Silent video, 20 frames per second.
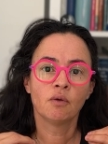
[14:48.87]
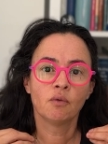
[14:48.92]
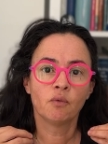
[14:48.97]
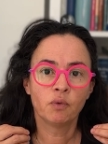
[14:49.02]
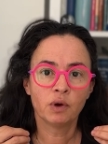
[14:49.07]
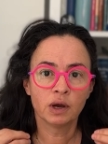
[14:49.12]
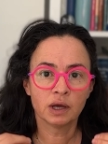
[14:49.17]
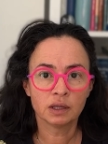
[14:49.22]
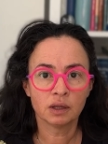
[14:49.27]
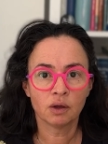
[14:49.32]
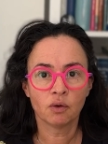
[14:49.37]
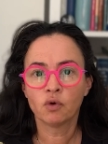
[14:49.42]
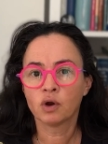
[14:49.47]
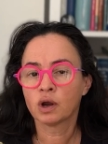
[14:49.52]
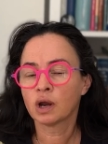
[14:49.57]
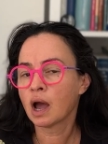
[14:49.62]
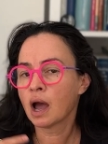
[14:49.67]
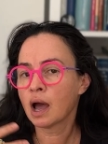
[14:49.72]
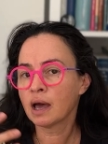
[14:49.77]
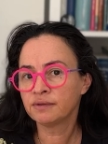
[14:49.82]
will,
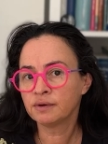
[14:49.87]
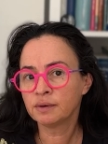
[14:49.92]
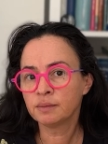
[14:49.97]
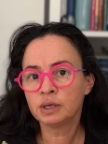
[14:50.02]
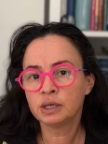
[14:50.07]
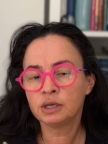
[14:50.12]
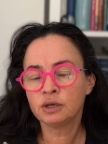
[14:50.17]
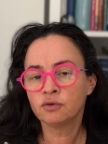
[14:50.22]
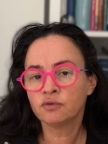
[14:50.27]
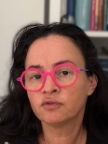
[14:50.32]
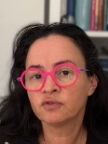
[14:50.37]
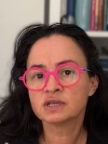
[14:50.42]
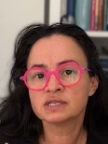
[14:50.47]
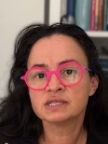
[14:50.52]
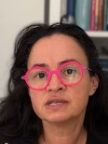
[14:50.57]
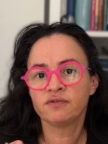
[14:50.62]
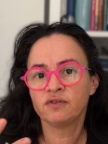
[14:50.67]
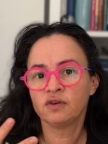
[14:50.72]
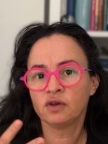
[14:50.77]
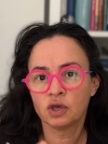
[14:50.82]
or other
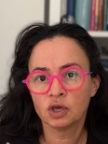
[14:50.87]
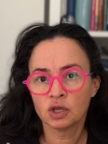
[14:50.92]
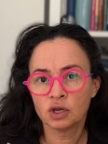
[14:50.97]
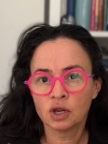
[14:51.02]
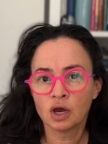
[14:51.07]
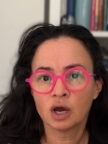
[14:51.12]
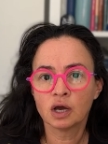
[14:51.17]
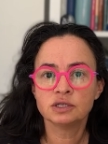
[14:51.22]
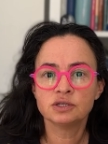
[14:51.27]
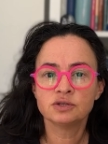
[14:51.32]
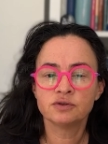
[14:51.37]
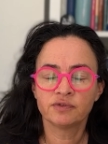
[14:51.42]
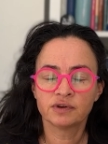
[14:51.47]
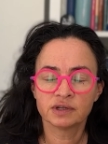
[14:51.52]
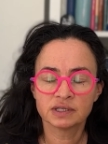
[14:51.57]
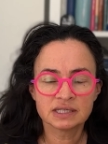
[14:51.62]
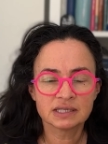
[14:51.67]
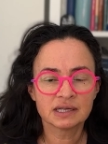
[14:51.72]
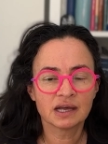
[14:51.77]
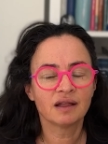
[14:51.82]
maneuvers if you cannot do
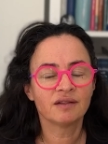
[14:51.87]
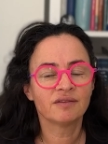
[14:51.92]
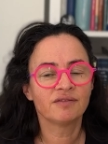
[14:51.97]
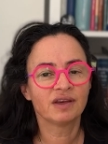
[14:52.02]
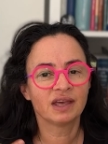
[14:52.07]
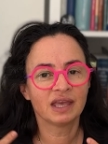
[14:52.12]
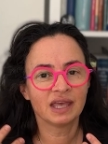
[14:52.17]
Valsalva.